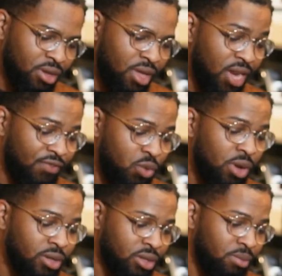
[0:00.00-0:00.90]
And if you
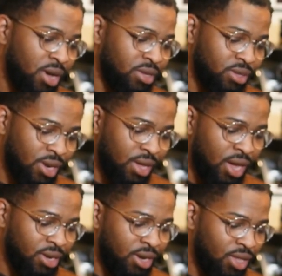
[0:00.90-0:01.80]
customized it like
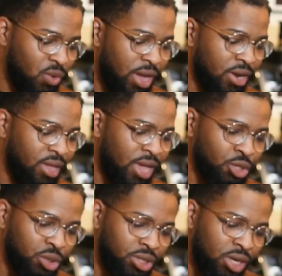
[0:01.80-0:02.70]
I did and you added the
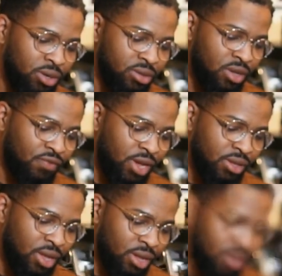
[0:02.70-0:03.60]
extra shell and stuff like
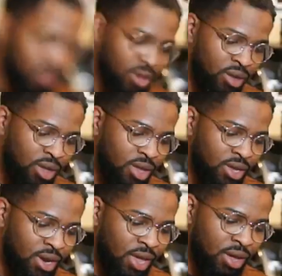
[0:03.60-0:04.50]
that, and
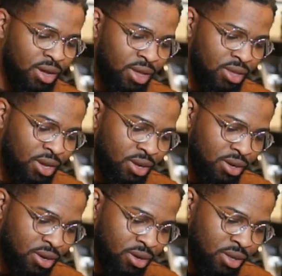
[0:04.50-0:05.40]
then
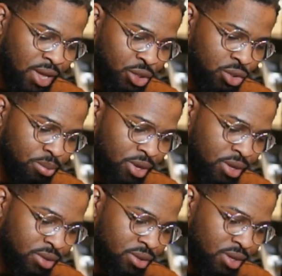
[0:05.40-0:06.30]
the extra
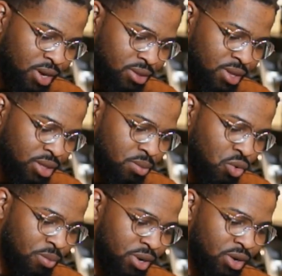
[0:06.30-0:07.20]
buttons, then that's more
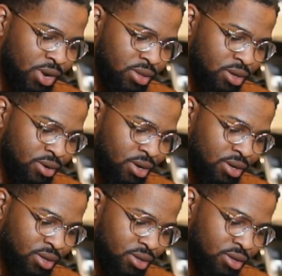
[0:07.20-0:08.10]
money right there, right?